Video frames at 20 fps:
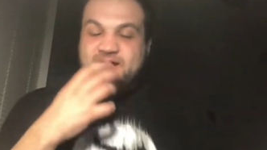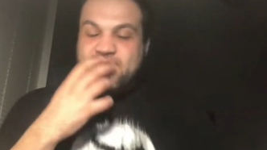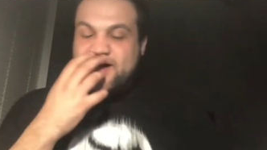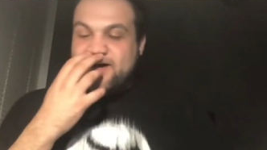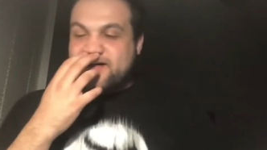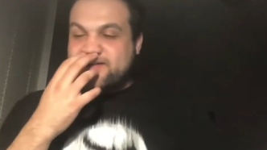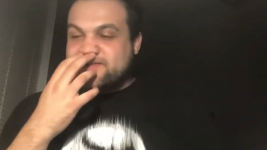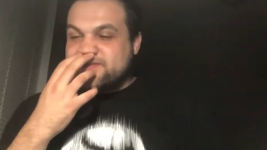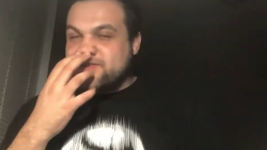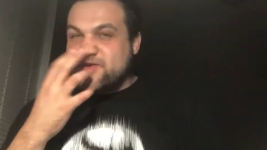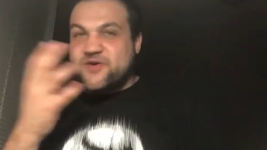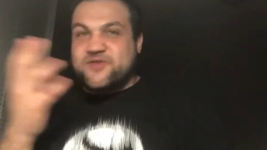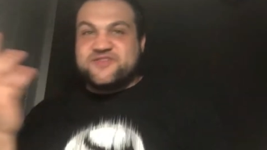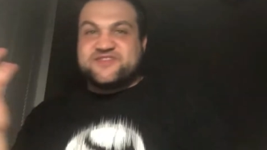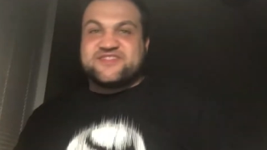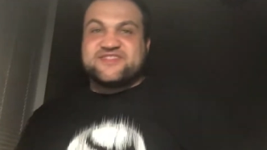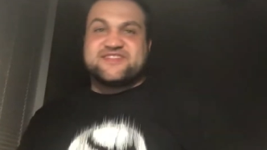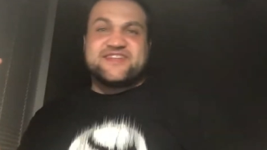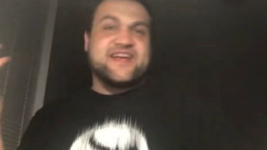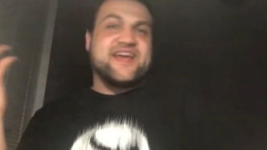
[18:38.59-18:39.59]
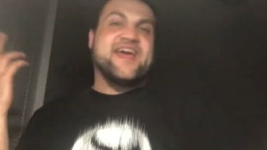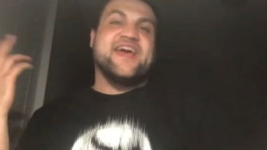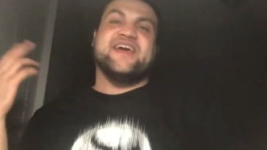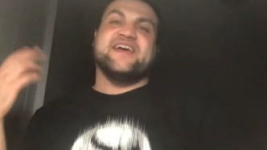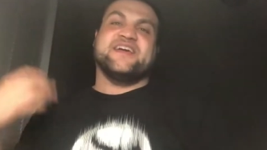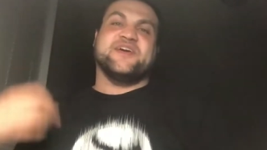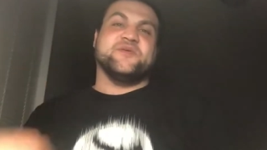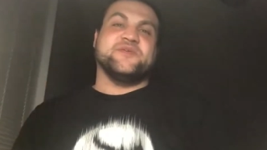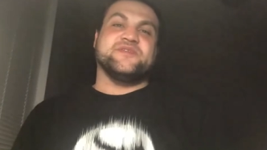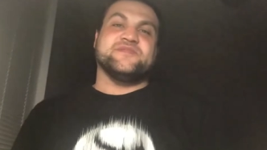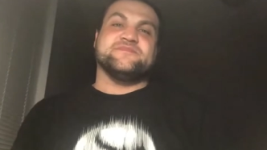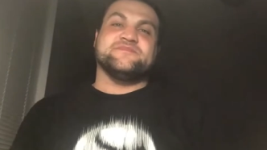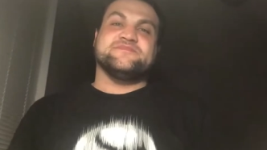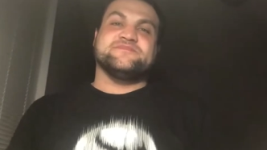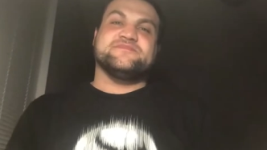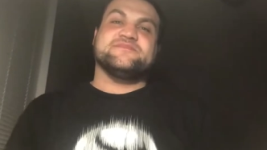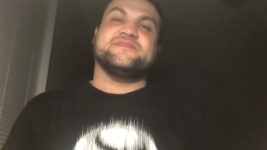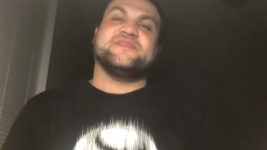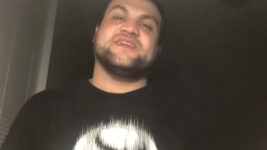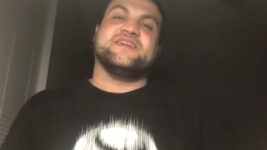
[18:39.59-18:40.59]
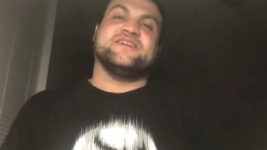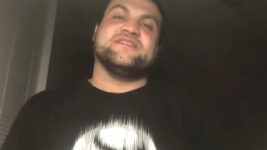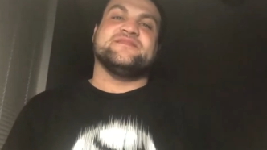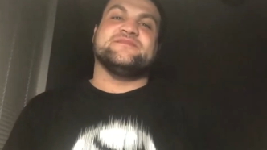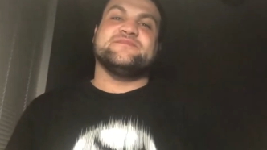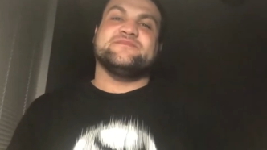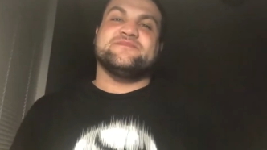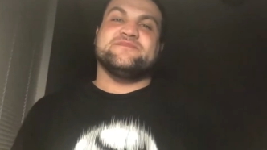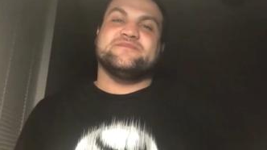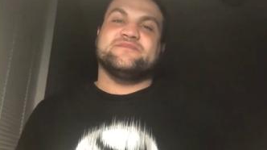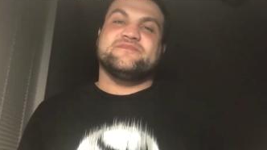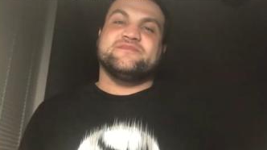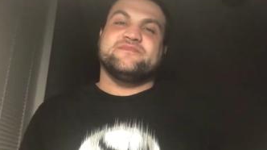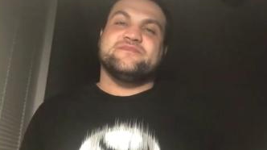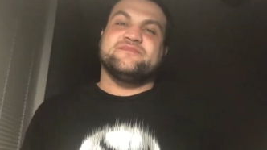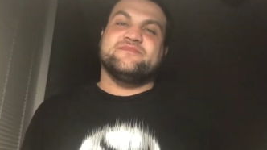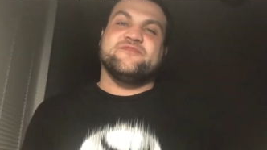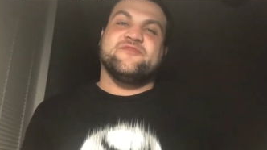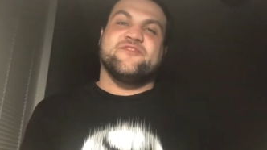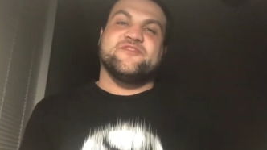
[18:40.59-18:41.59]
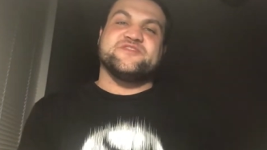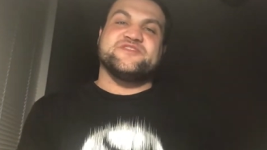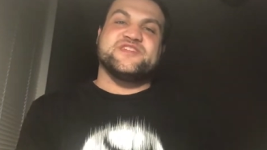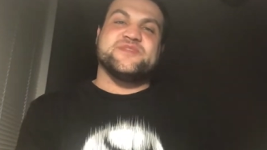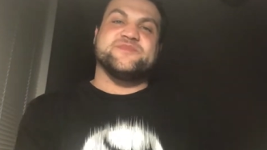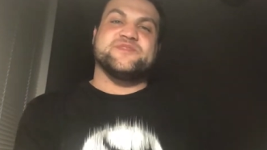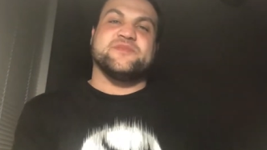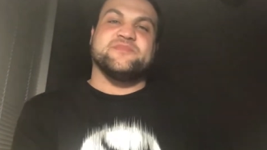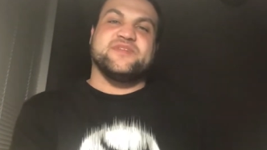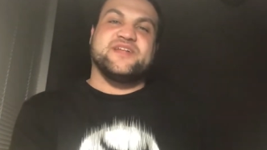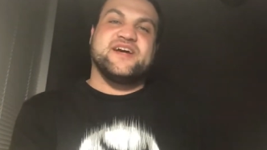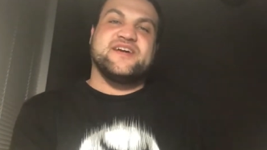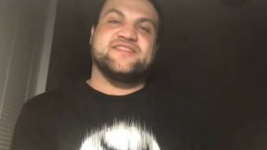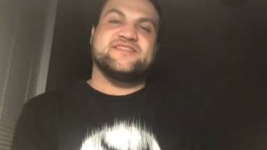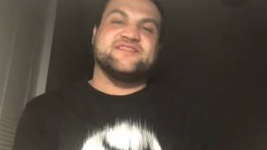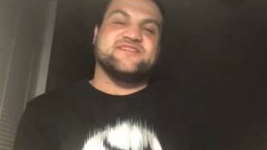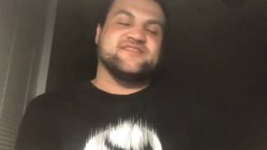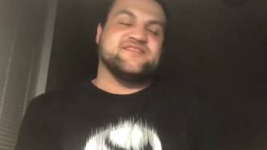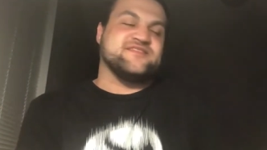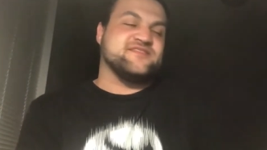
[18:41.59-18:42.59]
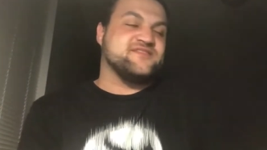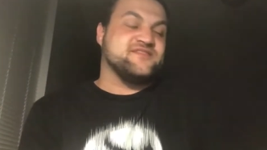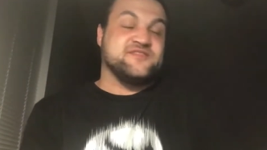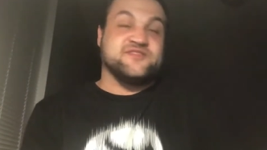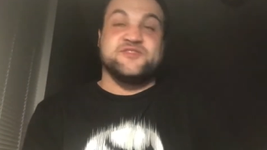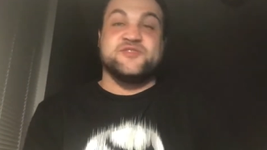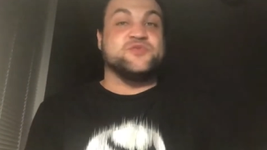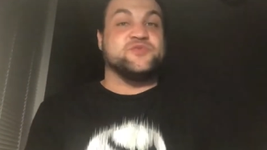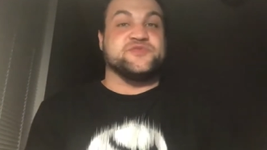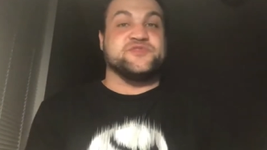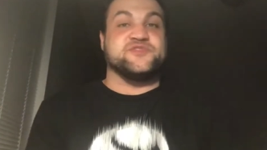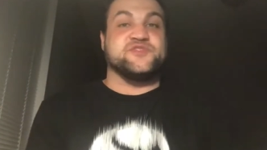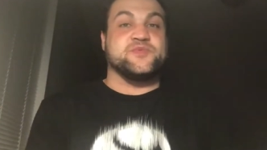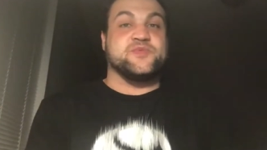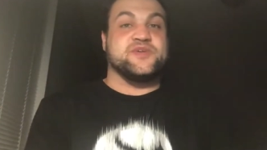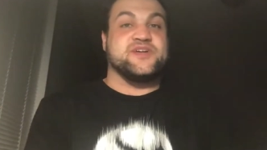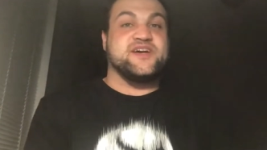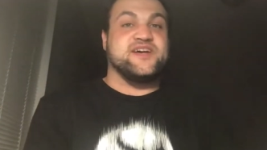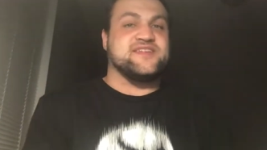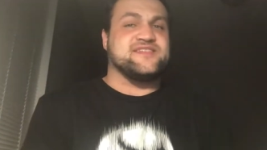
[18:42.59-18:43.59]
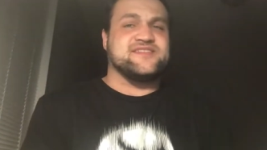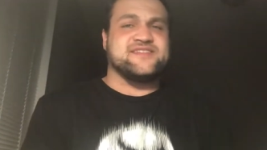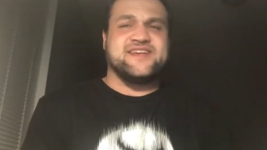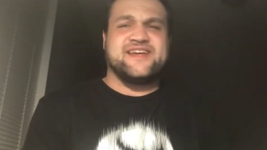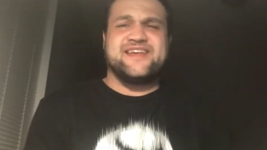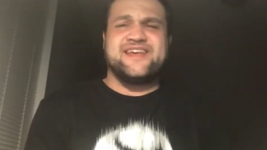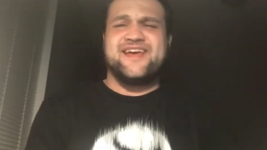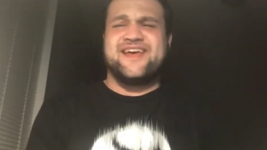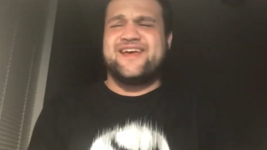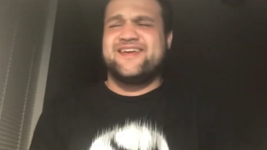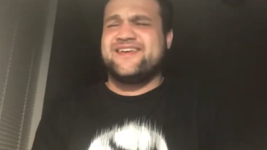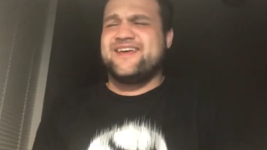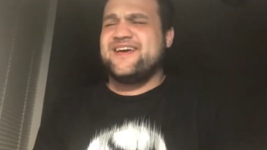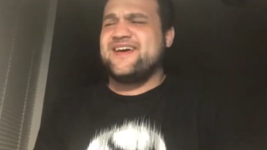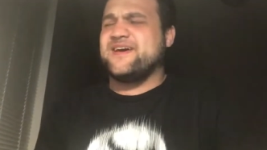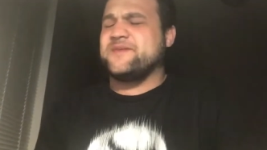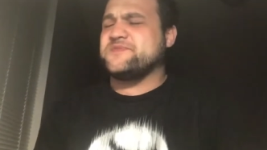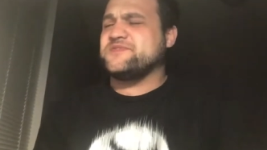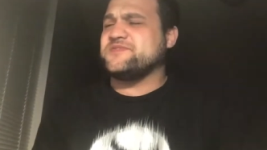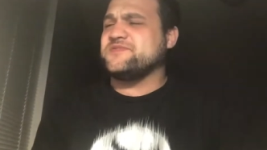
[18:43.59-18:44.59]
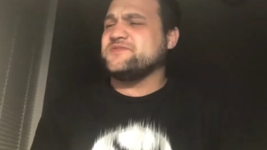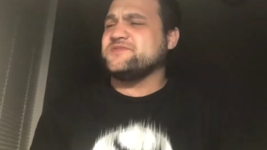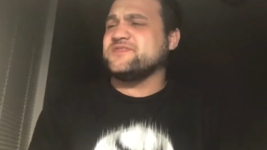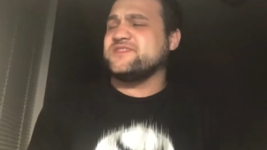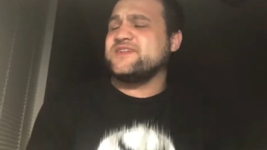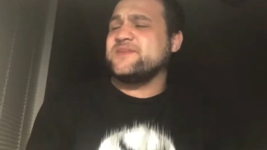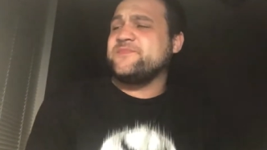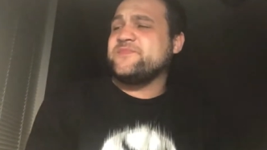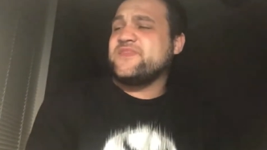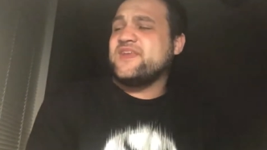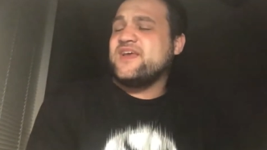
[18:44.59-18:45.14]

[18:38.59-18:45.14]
And um, so Owens was like, hey, can we get first dibs on Black Series? Dude was super nice. He's like, yeah, yeah, absolutely.